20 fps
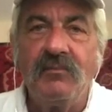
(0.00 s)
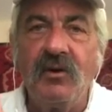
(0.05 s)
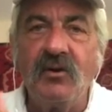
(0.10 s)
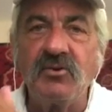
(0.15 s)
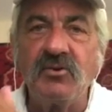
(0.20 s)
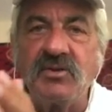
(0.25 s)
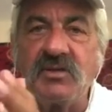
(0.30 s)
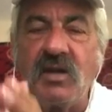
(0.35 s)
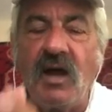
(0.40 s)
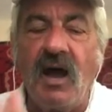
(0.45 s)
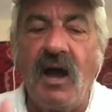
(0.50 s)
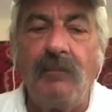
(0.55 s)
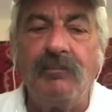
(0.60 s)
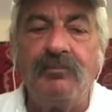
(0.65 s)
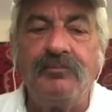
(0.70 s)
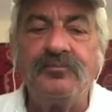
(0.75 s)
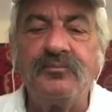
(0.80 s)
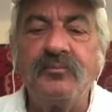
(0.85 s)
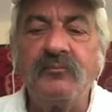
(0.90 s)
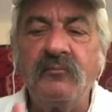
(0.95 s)
Those
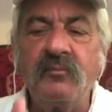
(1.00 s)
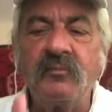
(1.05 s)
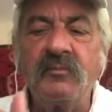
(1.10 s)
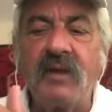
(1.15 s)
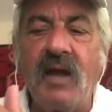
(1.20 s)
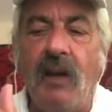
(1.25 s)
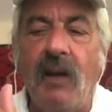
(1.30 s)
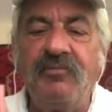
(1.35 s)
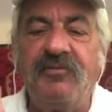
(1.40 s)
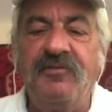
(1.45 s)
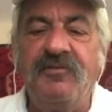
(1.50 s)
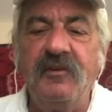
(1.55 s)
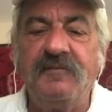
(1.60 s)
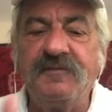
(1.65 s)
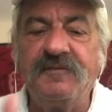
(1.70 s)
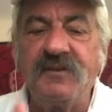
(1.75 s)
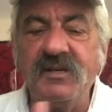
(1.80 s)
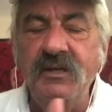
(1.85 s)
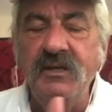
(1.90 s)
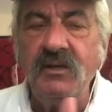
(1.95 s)
top
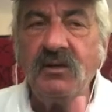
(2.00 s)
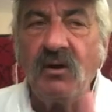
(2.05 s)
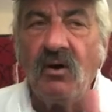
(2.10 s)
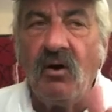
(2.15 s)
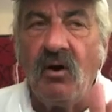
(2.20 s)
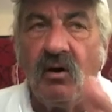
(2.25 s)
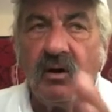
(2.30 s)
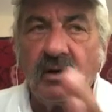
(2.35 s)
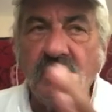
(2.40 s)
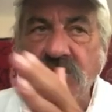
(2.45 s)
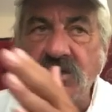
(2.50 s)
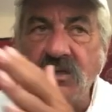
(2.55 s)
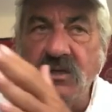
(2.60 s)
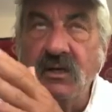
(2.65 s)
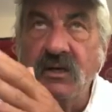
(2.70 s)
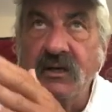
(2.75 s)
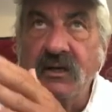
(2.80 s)
15 dogs